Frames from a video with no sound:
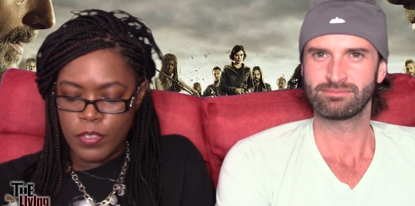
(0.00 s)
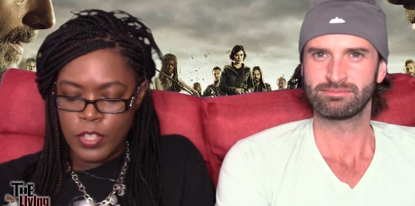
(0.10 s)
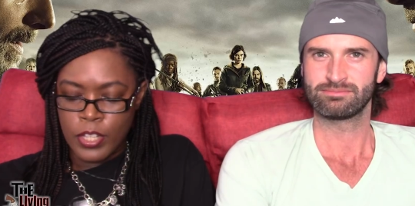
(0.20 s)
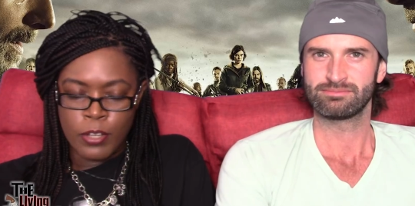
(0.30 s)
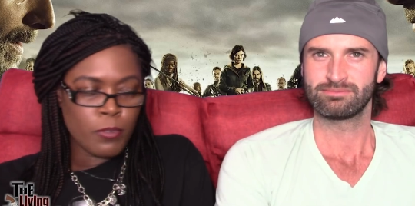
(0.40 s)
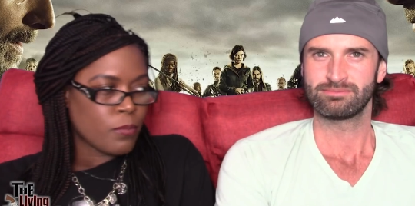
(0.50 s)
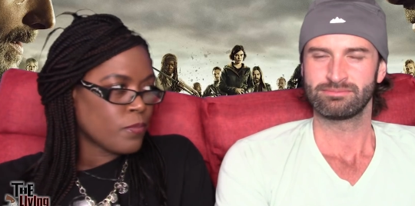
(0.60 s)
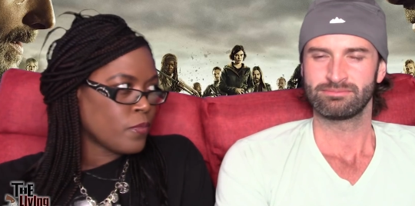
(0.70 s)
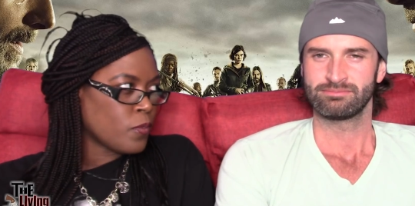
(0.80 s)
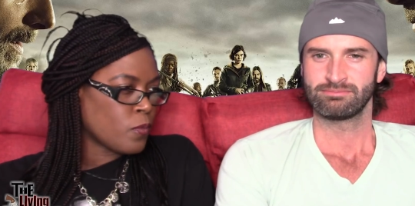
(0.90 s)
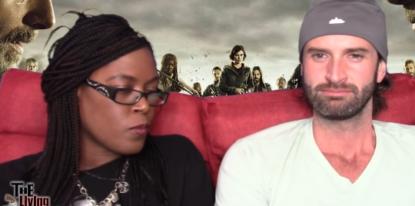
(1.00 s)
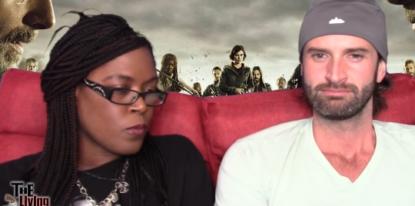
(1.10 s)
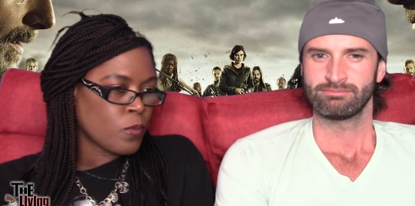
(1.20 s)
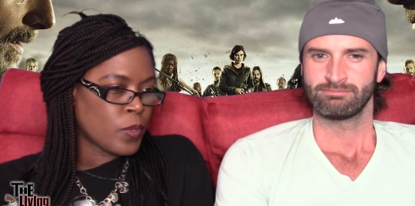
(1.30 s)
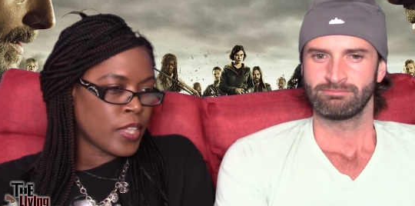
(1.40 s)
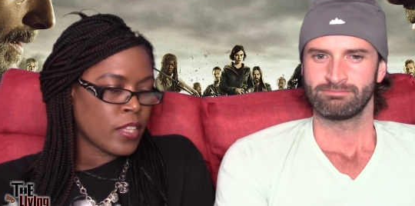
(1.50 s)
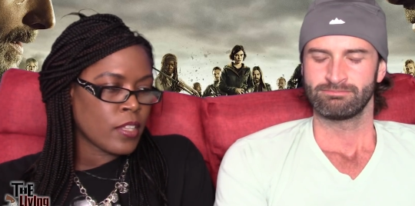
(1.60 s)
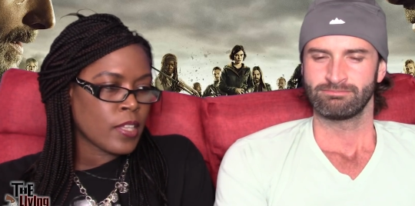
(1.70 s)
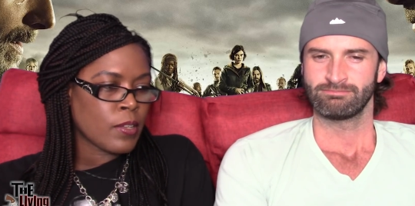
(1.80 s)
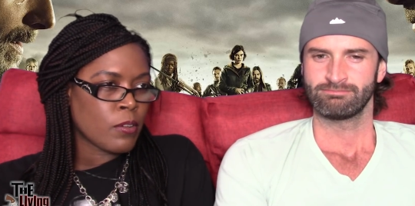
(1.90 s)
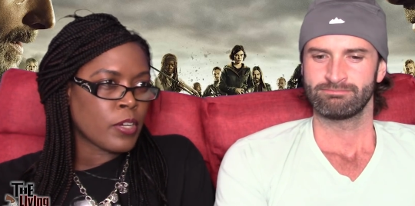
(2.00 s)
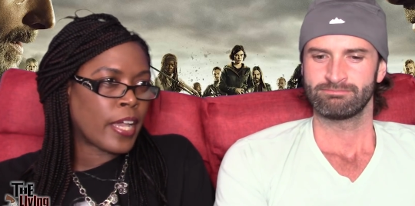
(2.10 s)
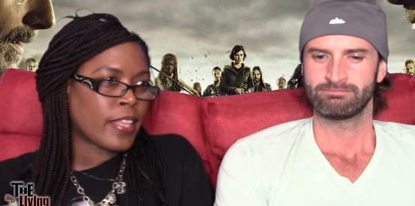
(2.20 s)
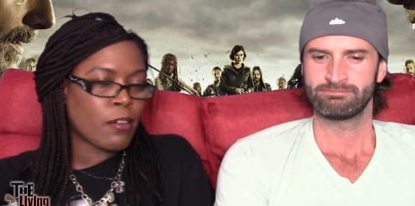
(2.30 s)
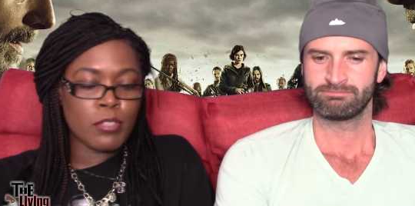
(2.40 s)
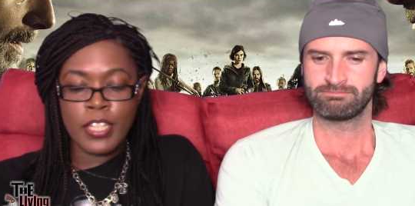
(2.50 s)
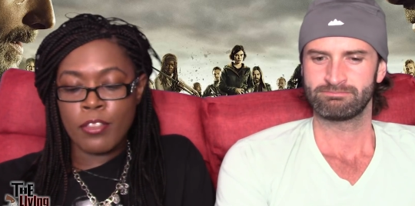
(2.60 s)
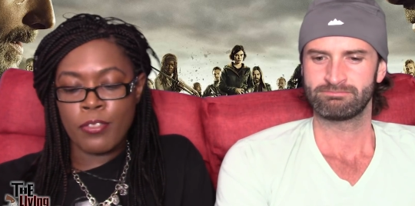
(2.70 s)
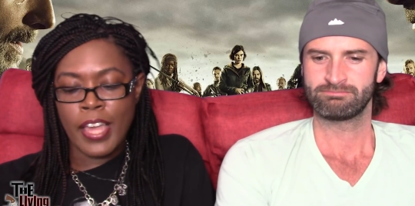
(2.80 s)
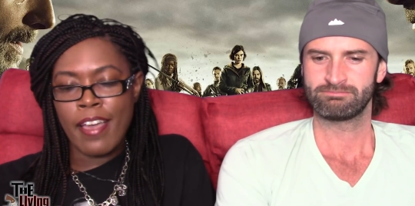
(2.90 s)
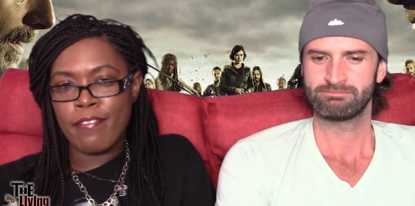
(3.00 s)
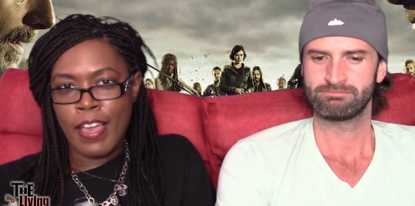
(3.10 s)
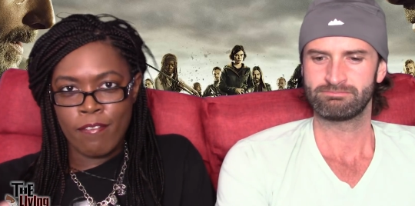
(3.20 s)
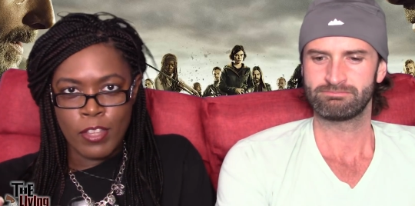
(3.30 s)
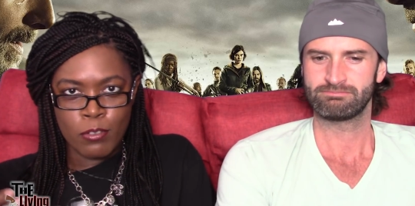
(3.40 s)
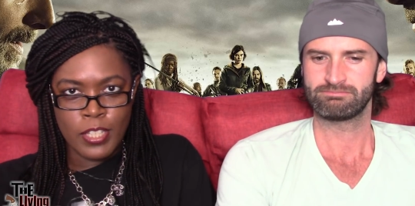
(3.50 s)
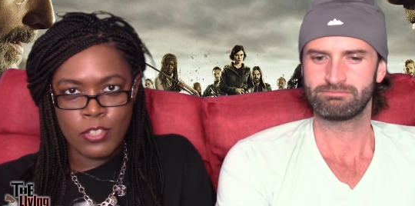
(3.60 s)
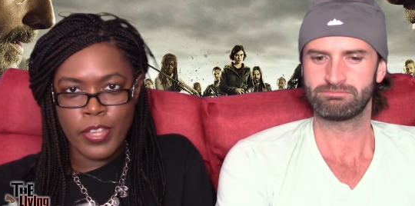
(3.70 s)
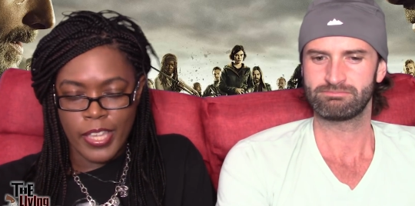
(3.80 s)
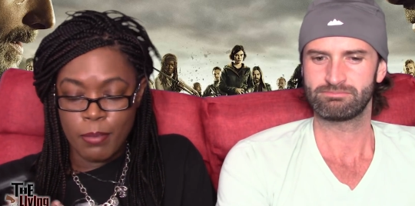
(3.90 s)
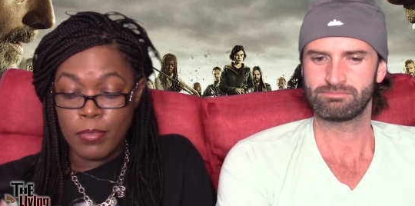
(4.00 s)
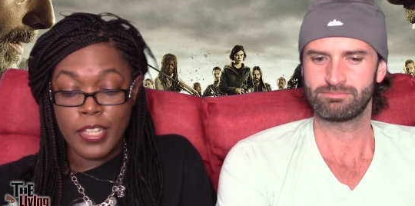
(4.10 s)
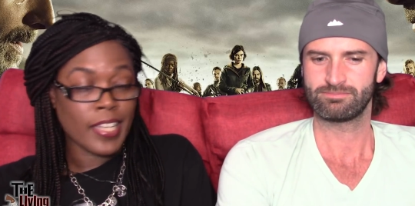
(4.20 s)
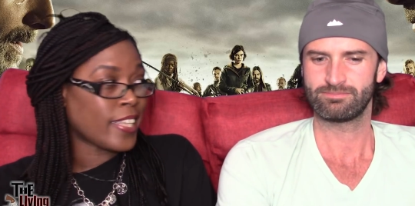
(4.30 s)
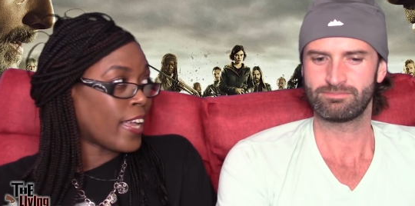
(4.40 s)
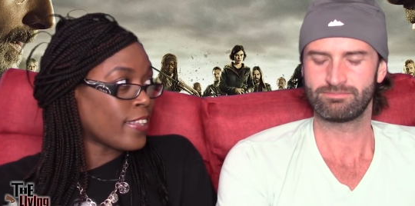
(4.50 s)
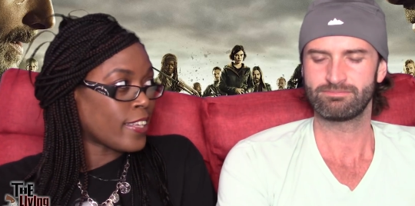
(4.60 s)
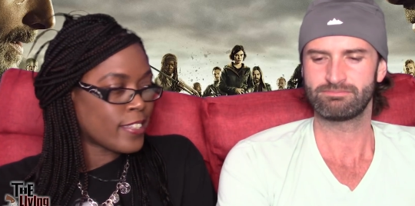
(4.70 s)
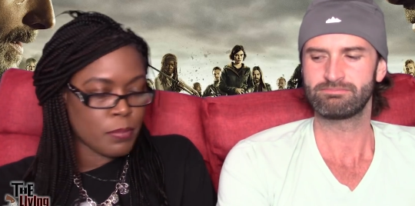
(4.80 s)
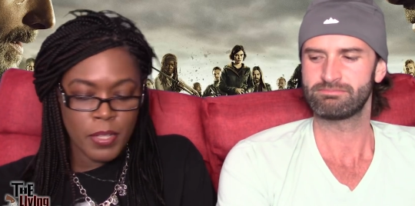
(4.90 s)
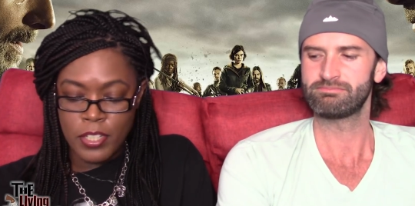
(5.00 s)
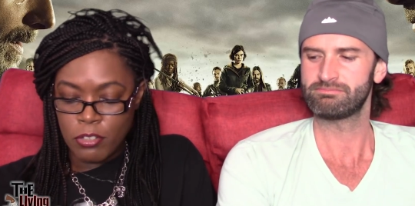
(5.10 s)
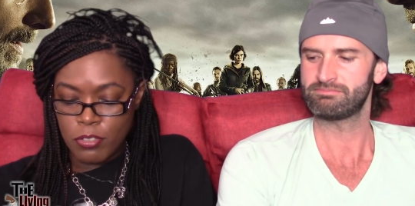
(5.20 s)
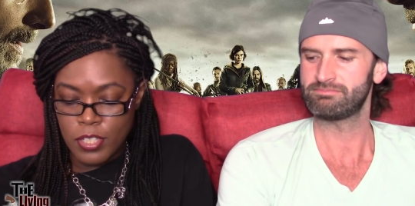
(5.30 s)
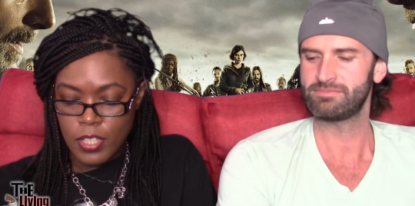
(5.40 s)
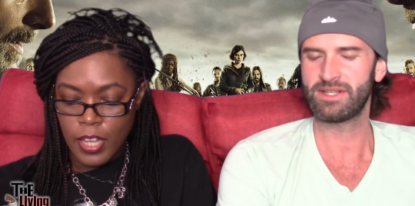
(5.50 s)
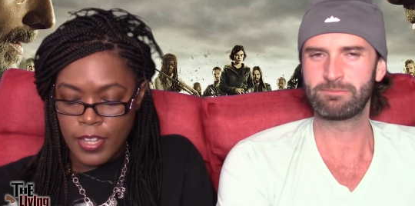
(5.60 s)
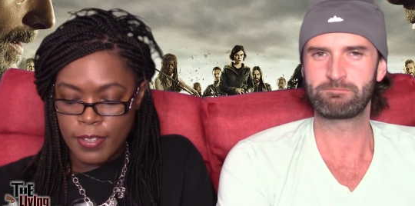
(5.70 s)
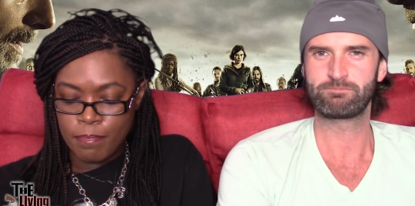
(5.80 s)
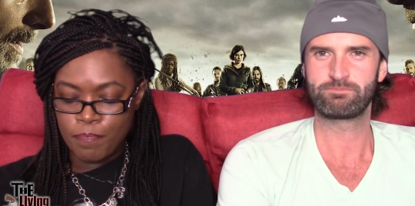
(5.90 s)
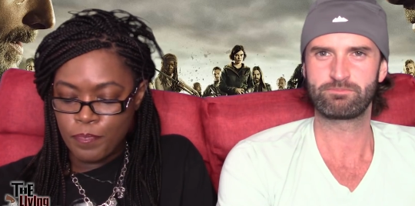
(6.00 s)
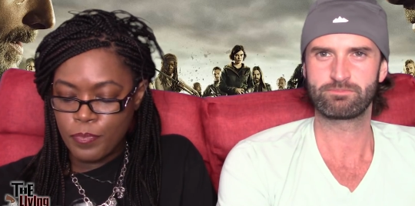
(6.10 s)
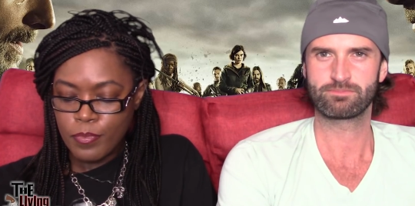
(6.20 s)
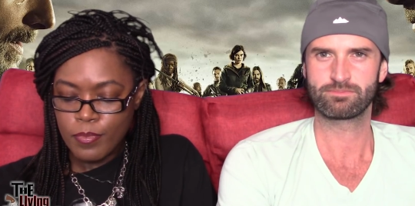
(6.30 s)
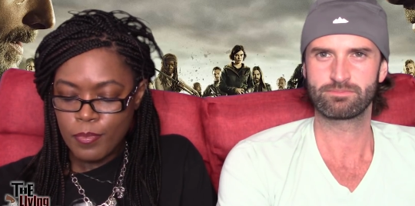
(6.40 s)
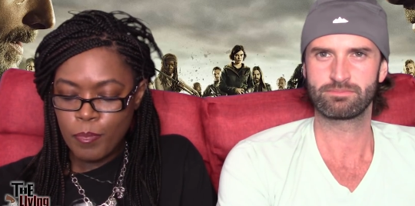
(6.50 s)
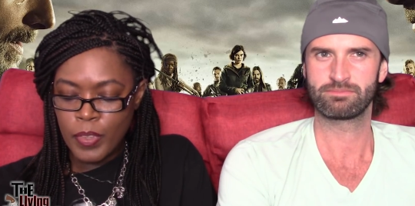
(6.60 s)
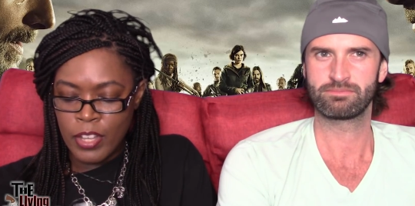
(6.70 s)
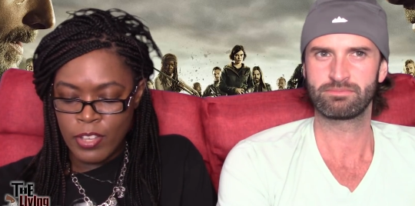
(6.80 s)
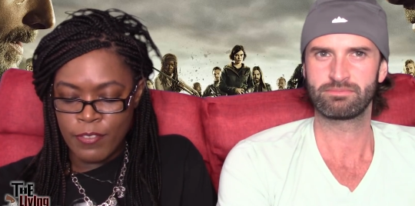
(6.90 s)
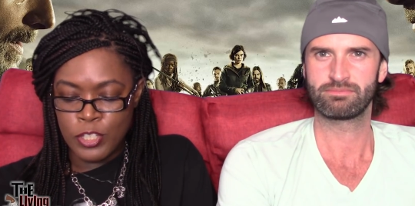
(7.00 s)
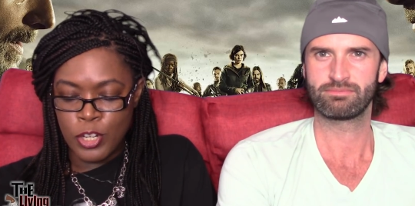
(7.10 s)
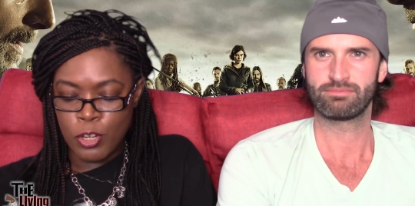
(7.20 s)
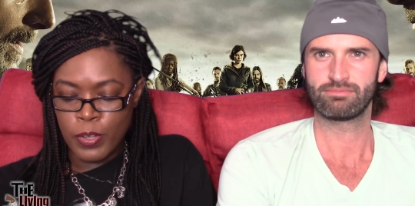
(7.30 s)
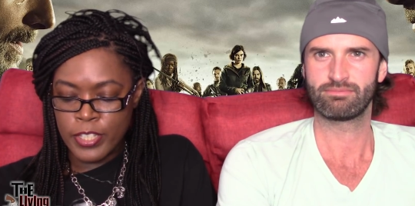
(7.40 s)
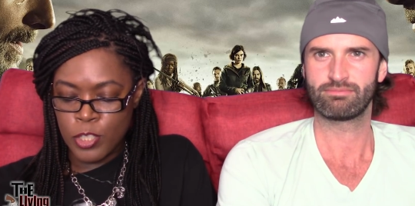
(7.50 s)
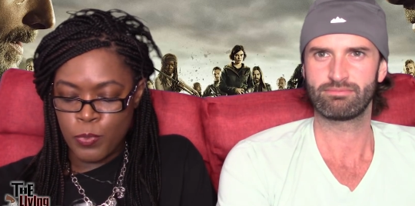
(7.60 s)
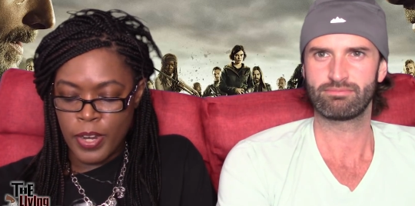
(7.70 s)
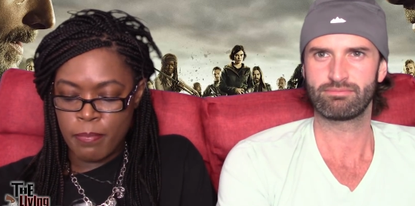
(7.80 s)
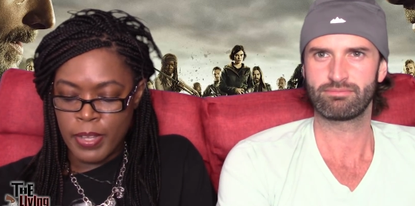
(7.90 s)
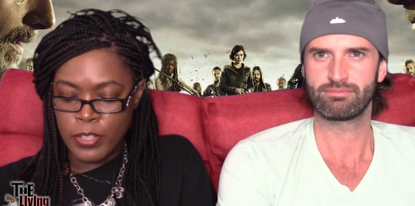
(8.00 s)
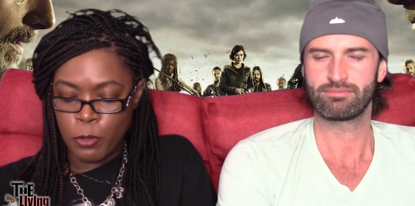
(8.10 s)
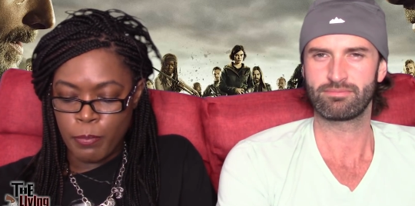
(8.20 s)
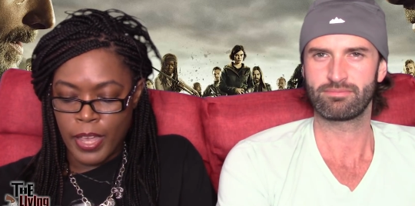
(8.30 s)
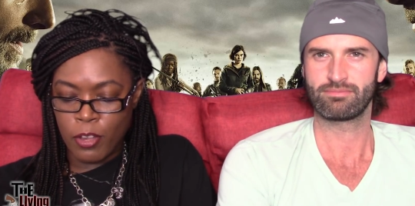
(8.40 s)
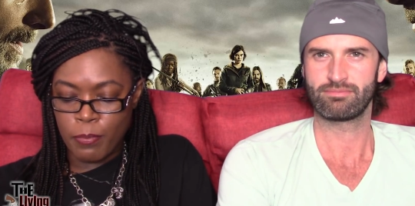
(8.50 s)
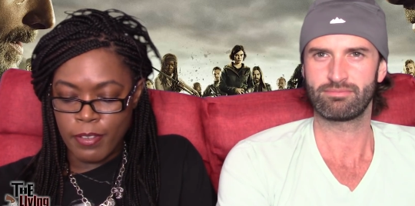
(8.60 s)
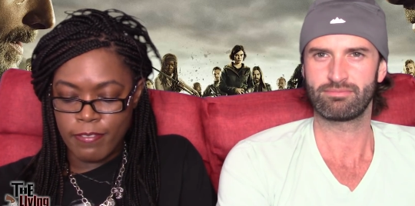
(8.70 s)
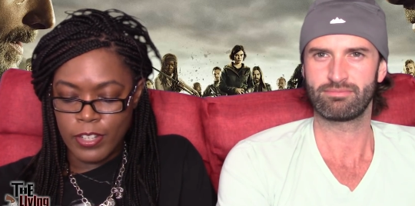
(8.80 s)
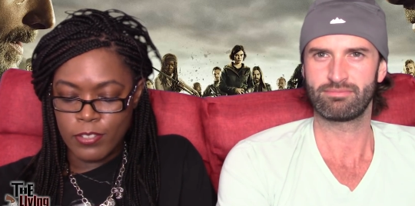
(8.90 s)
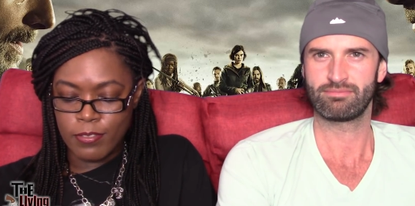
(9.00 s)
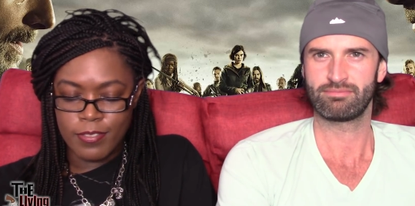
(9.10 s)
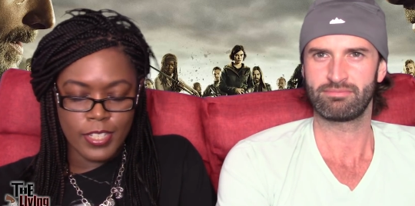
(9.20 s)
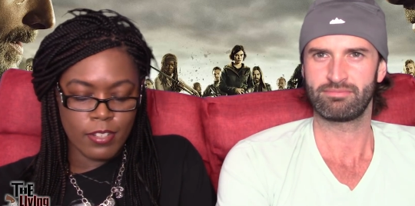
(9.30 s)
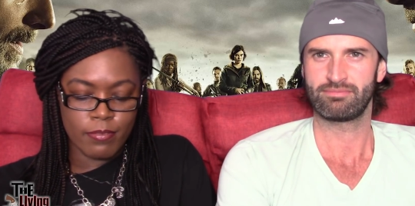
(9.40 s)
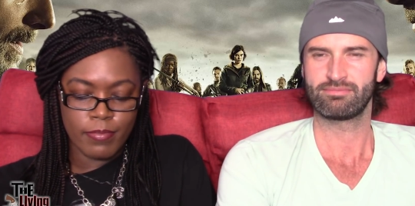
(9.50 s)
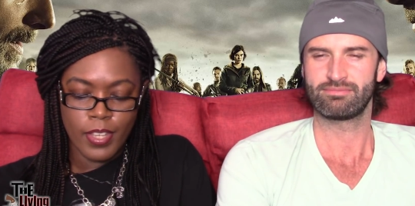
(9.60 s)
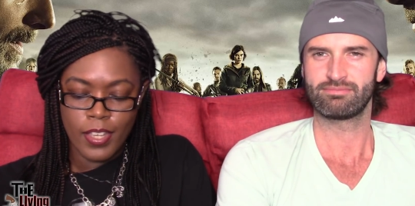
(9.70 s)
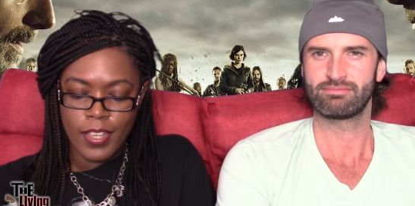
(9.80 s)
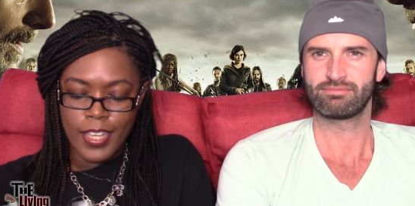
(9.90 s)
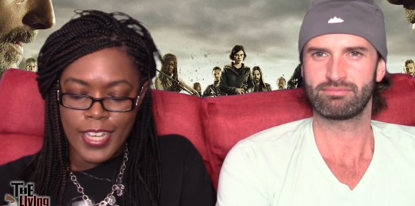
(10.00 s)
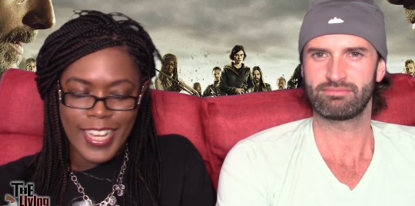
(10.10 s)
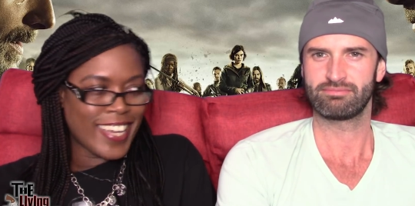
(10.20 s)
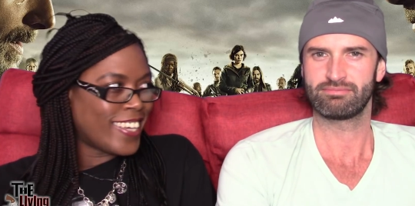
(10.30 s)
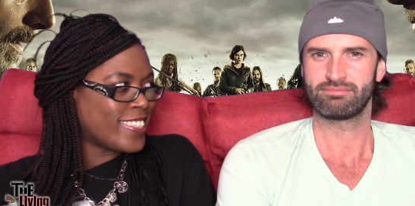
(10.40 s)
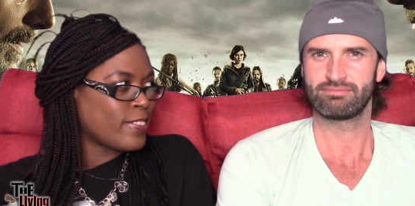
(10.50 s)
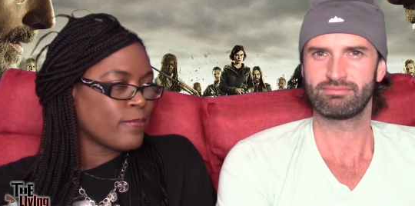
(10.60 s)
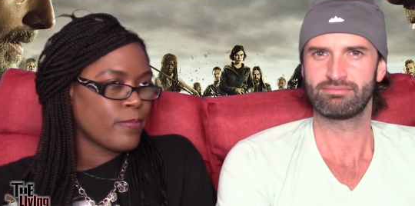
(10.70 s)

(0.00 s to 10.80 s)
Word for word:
Speaker 1: you know, when okay, that was the other thing. I have, I have notes. That's why I keep looking down. That's my notes. Um, I have a journal. I just write in my notepad on my phone. So, uh,